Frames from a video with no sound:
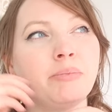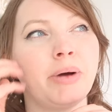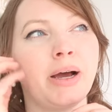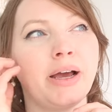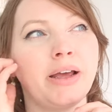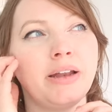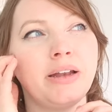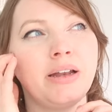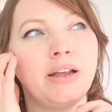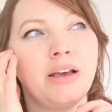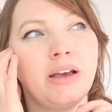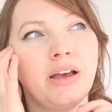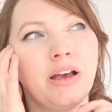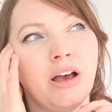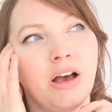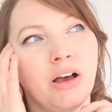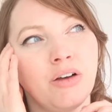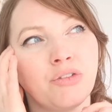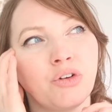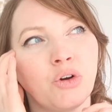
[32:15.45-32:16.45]
But
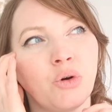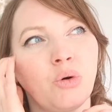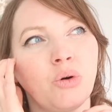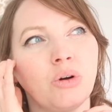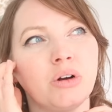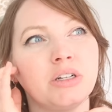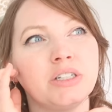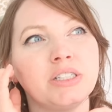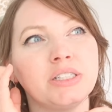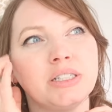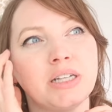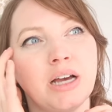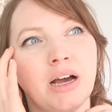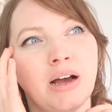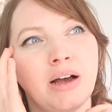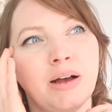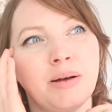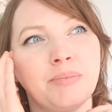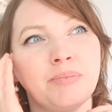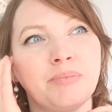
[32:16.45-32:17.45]
of course,
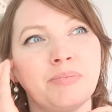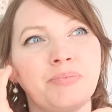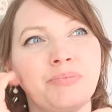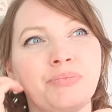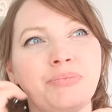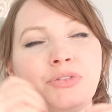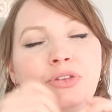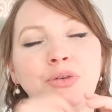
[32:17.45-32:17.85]
um,